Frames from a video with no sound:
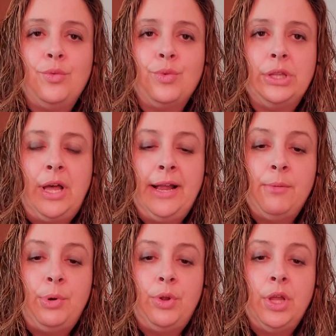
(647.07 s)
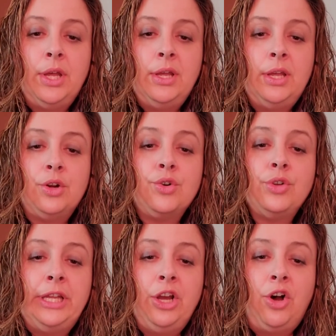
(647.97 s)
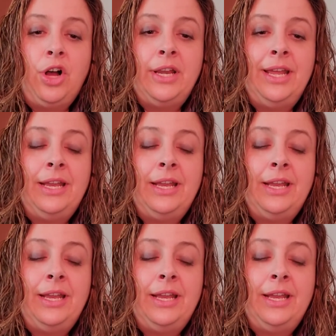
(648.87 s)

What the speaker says: reliable early on,